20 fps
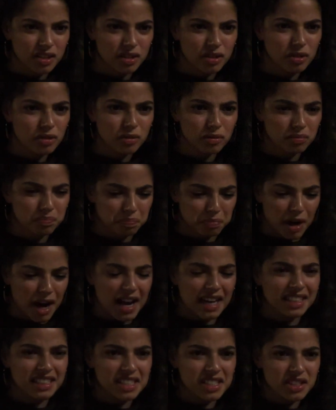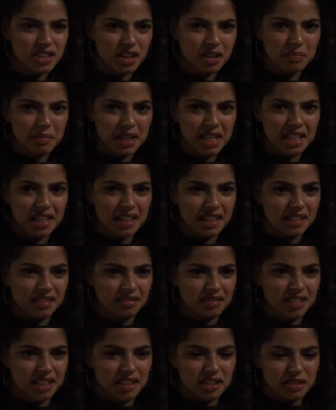You practiced on me and
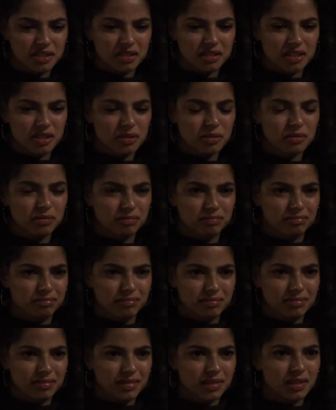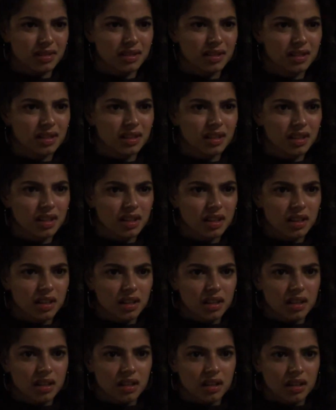you. Oh, you mean the you mean the,
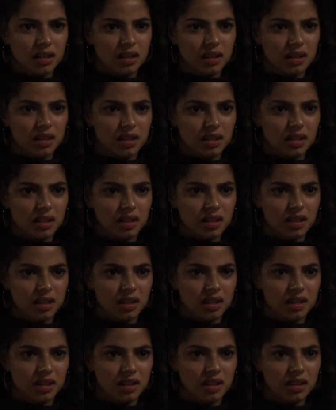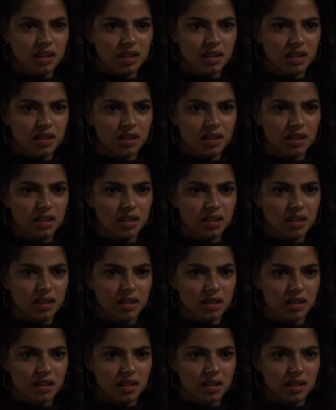the Christmas story? No, that that was just a
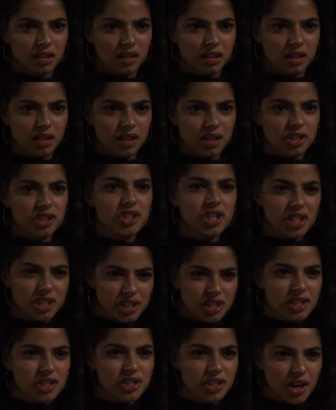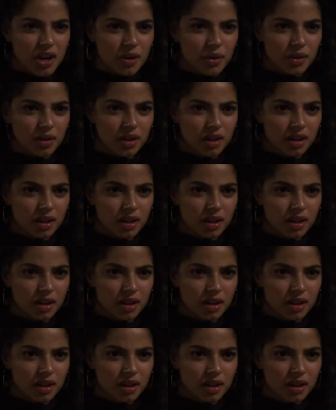joke. Just a joke.